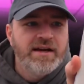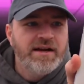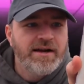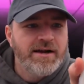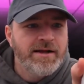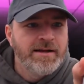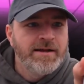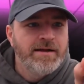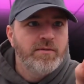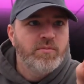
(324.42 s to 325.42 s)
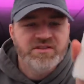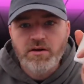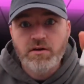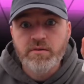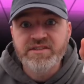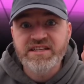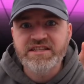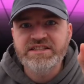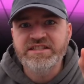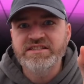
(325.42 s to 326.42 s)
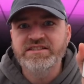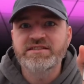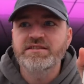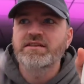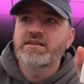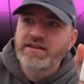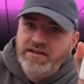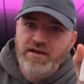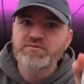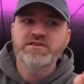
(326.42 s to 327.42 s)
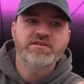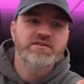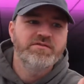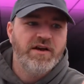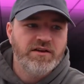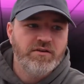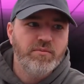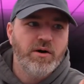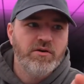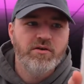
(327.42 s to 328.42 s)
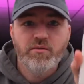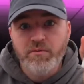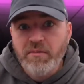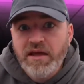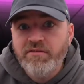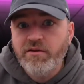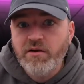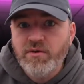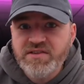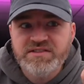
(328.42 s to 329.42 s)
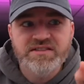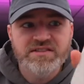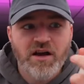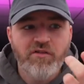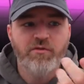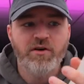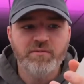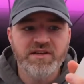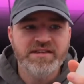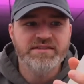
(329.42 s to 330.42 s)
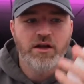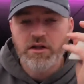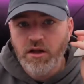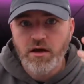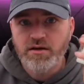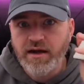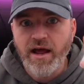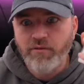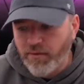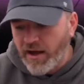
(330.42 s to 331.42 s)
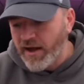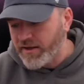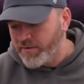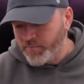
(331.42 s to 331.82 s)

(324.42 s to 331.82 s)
but there are limitations leading up to the final embargo, and we may very well see software updates along that ride.